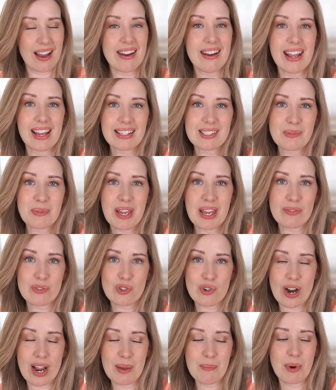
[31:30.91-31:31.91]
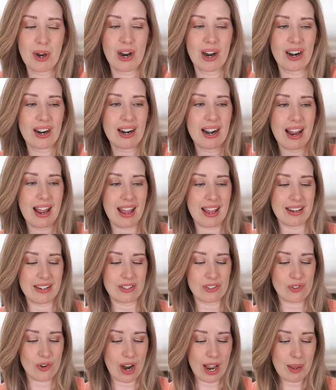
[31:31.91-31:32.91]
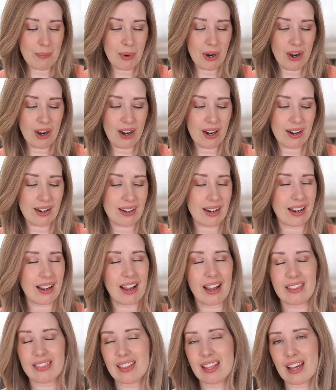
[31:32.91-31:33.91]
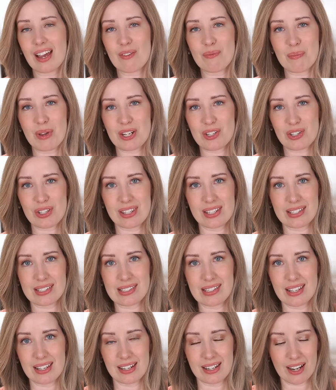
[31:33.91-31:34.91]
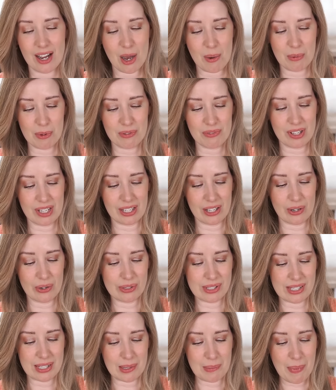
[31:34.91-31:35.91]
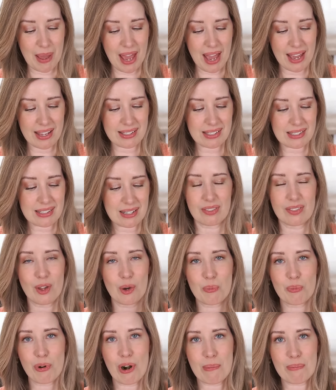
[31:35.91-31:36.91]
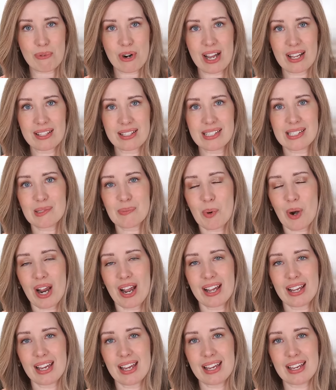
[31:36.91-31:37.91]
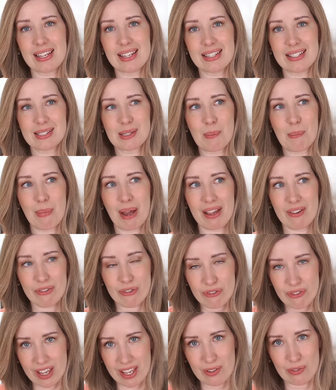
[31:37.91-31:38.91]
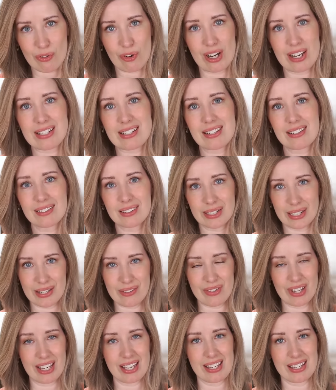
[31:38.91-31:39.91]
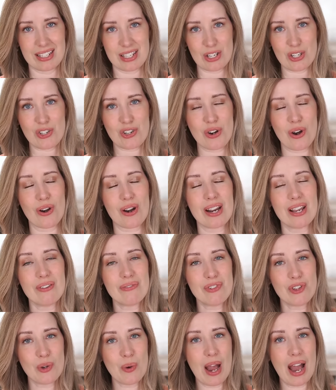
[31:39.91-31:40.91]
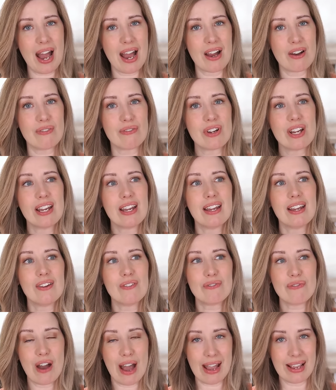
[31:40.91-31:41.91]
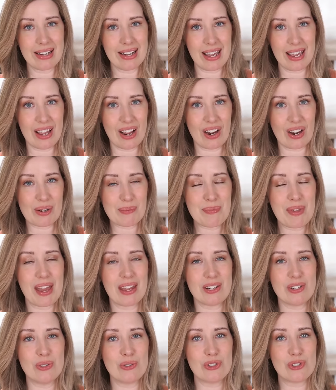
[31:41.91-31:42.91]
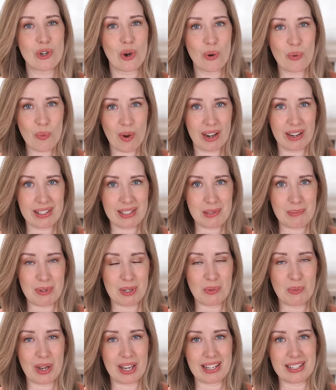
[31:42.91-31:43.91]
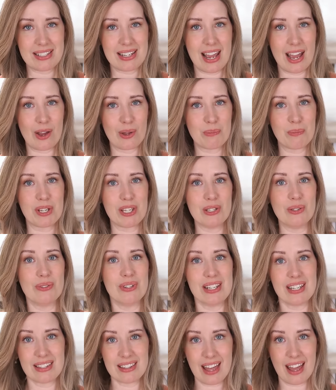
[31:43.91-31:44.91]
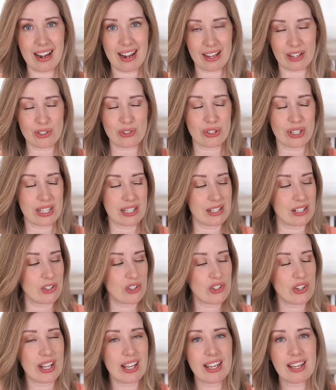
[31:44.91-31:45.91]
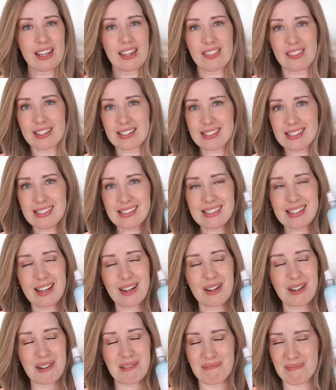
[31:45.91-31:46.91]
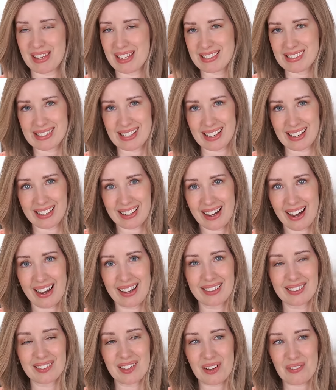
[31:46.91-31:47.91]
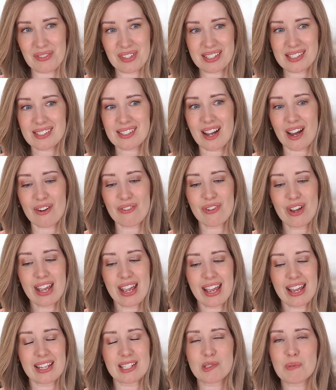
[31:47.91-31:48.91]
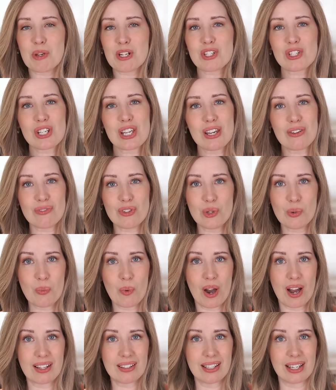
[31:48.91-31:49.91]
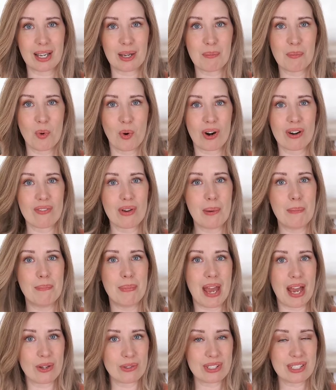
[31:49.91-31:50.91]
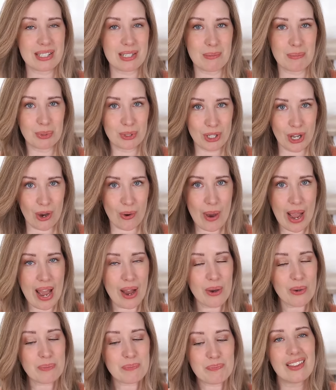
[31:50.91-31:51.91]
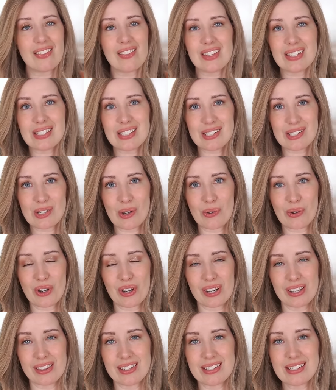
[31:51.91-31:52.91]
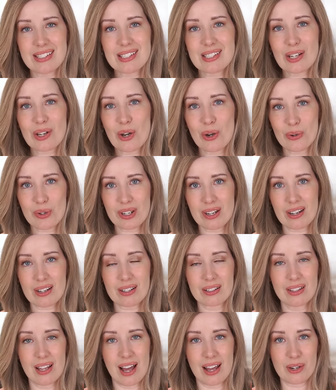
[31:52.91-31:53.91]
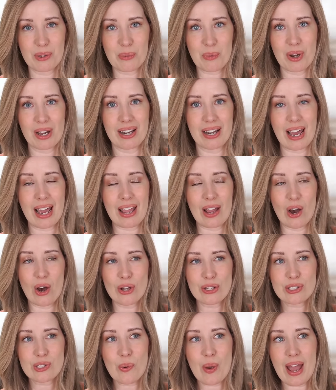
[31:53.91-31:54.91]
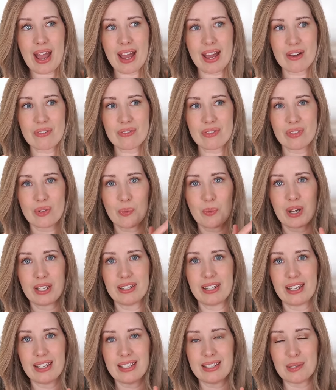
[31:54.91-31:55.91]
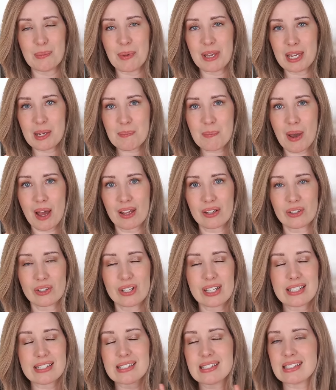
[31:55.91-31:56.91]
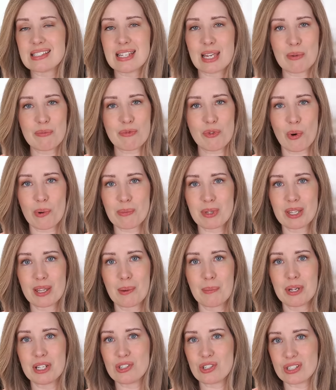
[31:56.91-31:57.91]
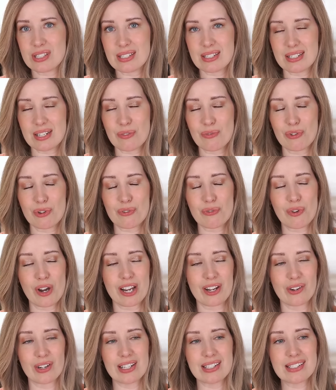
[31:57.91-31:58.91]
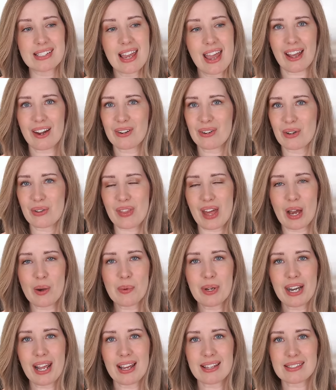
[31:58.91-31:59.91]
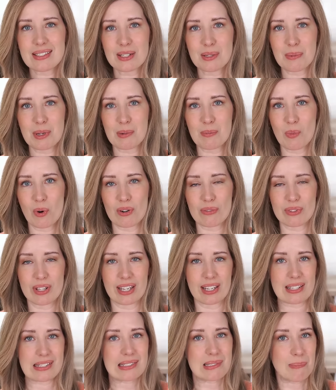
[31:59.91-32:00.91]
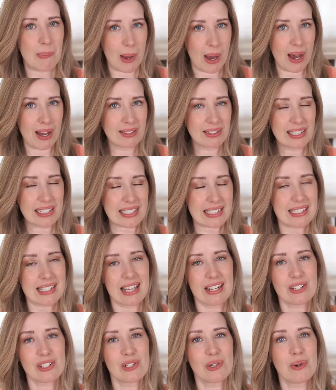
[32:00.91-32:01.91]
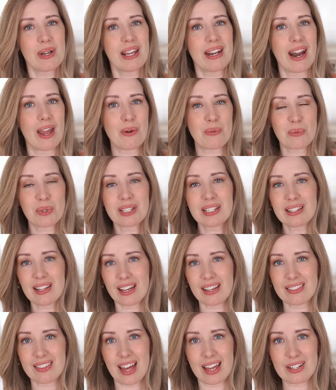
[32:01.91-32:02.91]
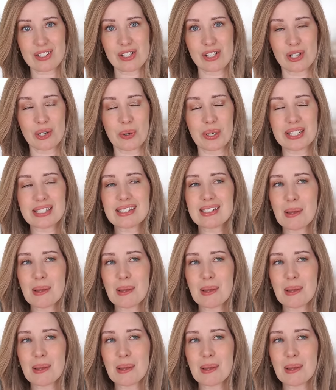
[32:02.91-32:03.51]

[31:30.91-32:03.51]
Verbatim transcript: Next we have Drybar, and Drybar, I think I've mentioned this in a couple of videos in the past, their Prep Rally Spray is my favorite leave-in conditioner. If you have fine hair and you don't want it to be weighed down, but you need that extra conditioning, this is amazing. I love this stuff, especially if you want like more of a bouncy blowout. This is so good. This is the coconut colada one. I also have the one that in the pink bottle. It's the same formula, but just a different fragrance. I don't know, that one has a little bit more of like a spa-like scent to it, and I really like that too. It's